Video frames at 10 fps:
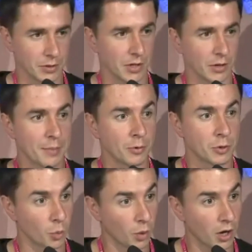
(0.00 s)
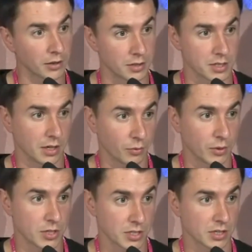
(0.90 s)
able to work and stuff,
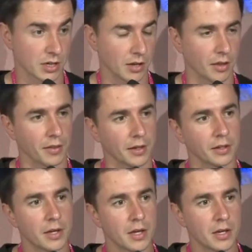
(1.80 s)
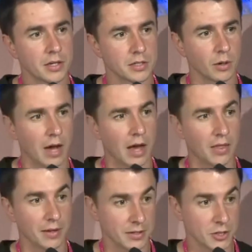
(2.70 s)
which is another thing. So
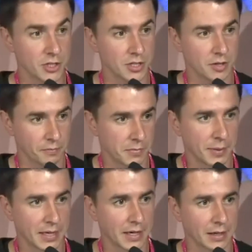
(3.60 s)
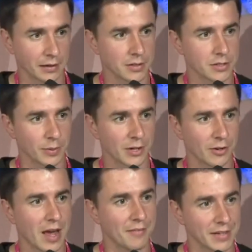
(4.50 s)
it's just the beginning. So we don't
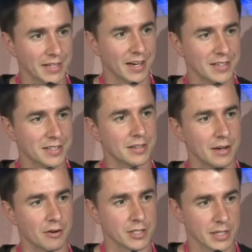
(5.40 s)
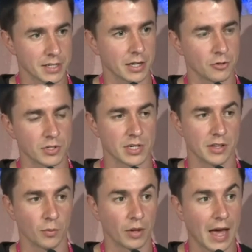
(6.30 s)
have it yet. There are 6 countries in
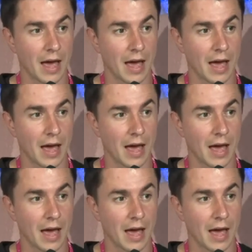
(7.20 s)
the world that have